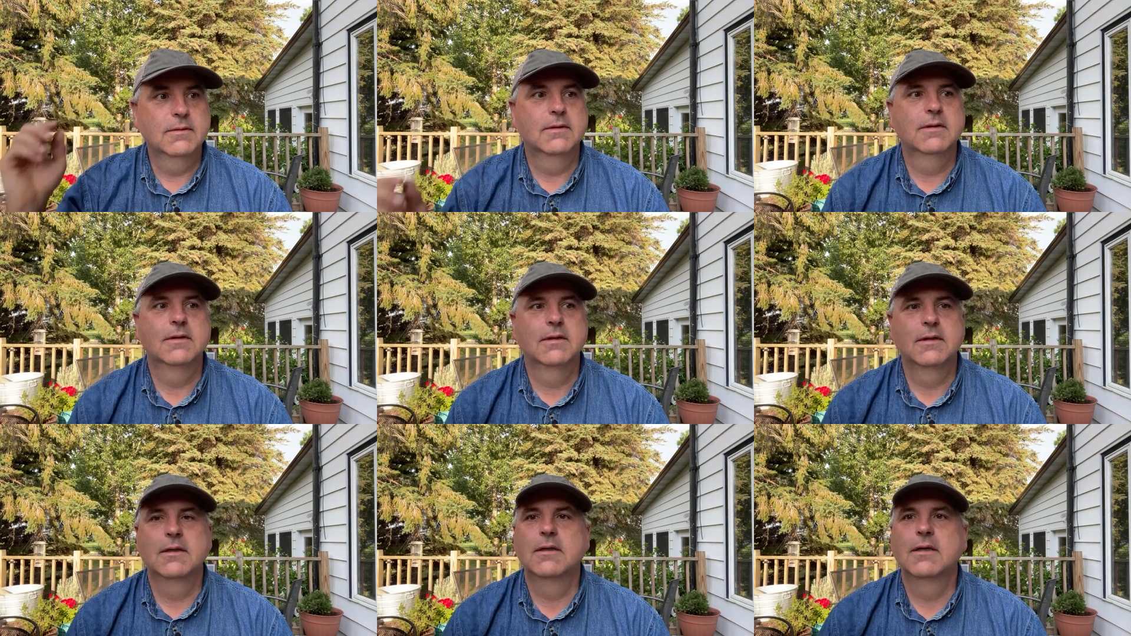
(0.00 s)

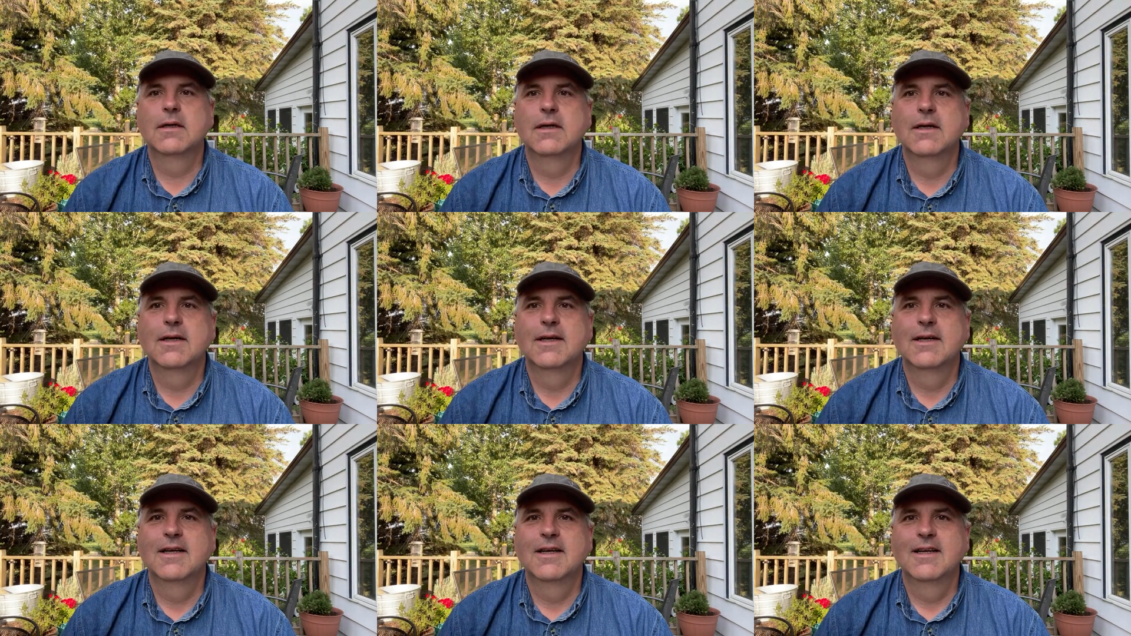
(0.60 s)

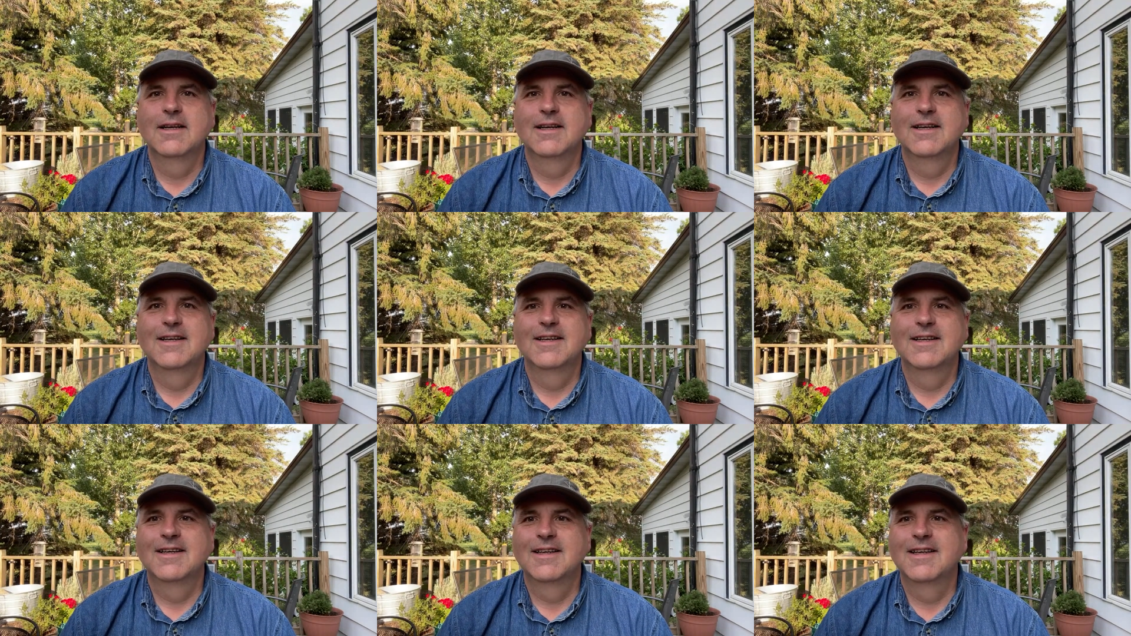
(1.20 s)

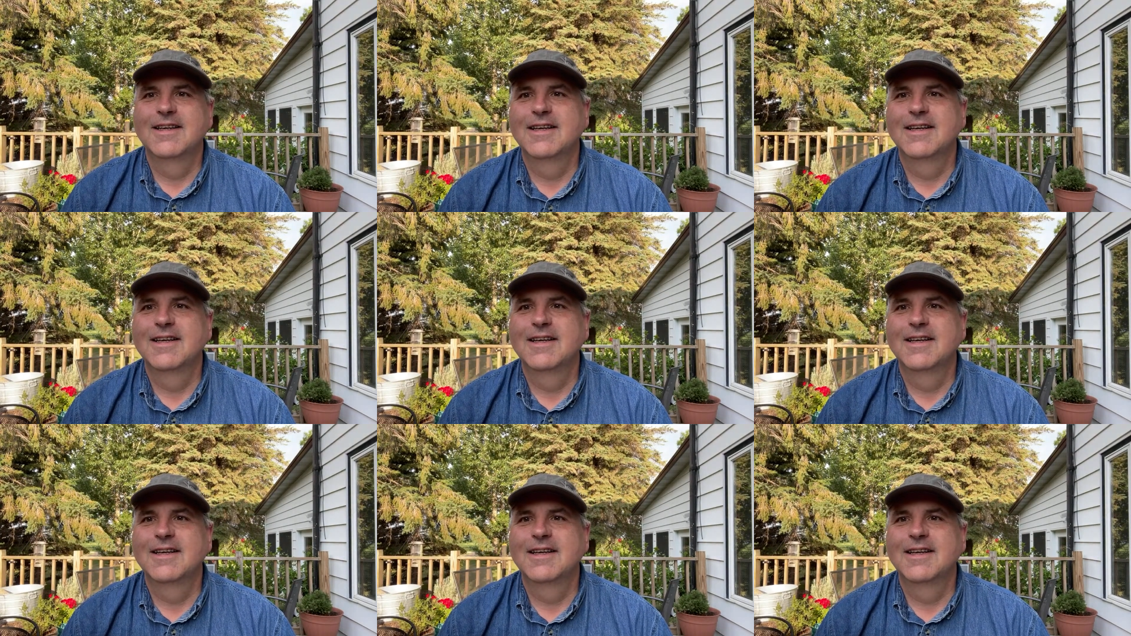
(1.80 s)
Nobody speaks.